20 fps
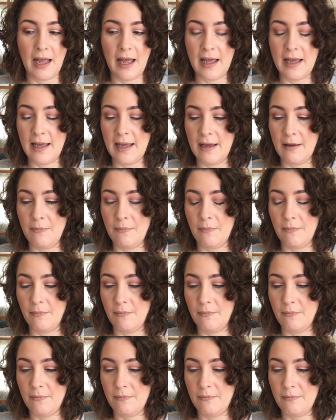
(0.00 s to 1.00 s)

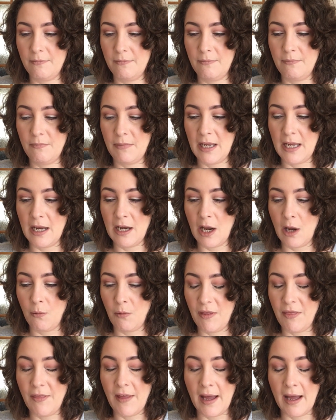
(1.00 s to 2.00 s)
you know,
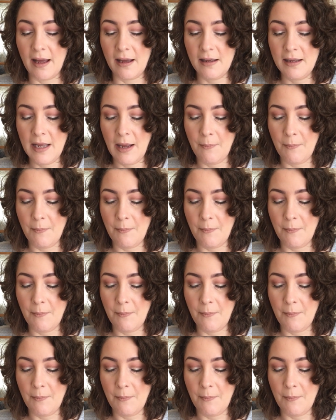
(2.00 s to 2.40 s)
with that,